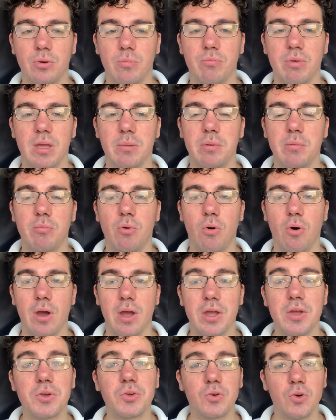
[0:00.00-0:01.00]
a baby
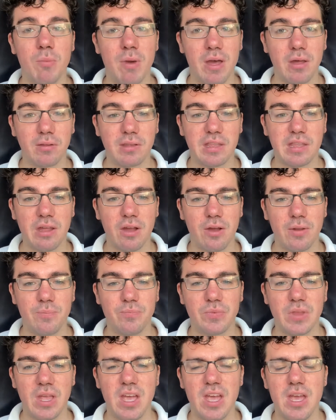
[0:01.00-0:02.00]
boy, Cumhail's son.
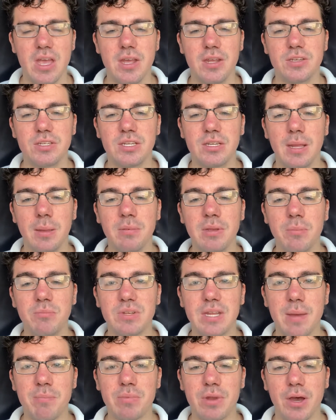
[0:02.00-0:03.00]
She named him
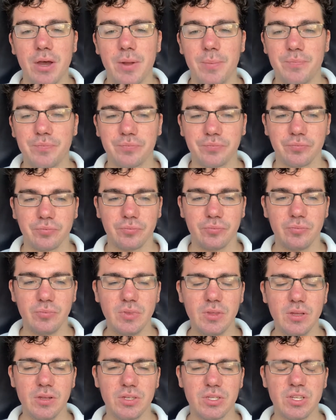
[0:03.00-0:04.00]
Demna.
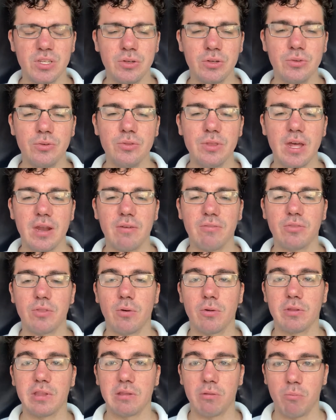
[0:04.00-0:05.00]
She knew that if
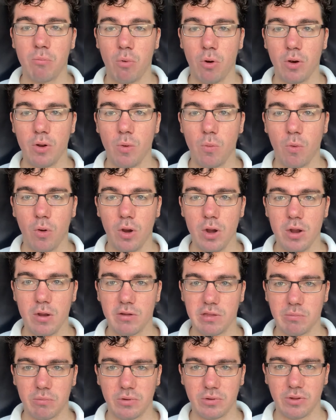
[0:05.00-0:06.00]
those Morna
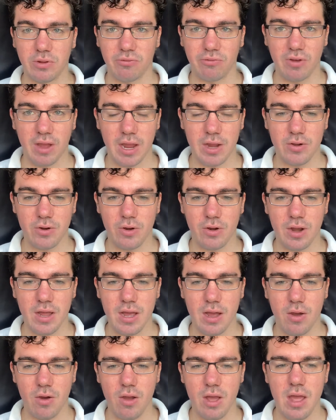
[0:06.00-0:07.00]
warriors were to find her
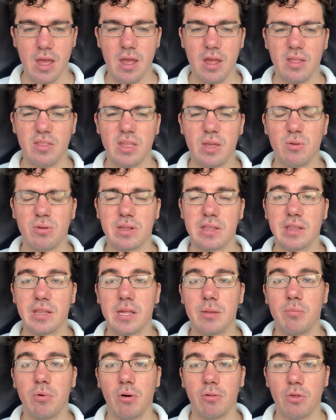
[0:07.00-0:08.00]
now, they would slay
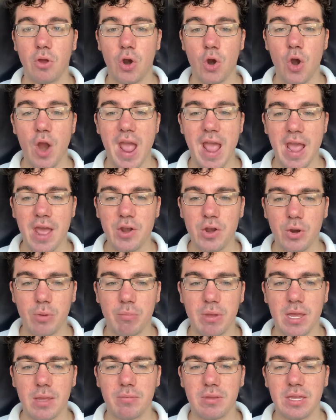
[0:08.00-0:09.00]
both her and her
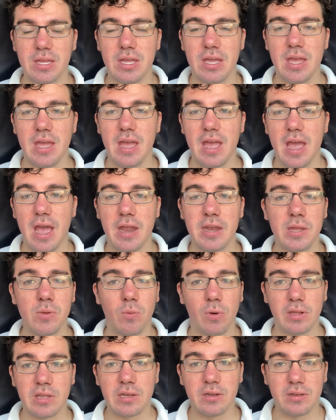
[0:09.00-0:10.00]
baby, and he
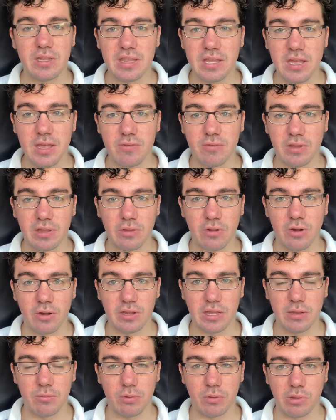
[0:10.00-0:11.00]
wasn't safe as long as
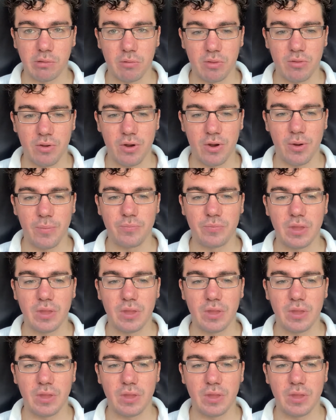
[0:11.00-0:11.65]
he was with her.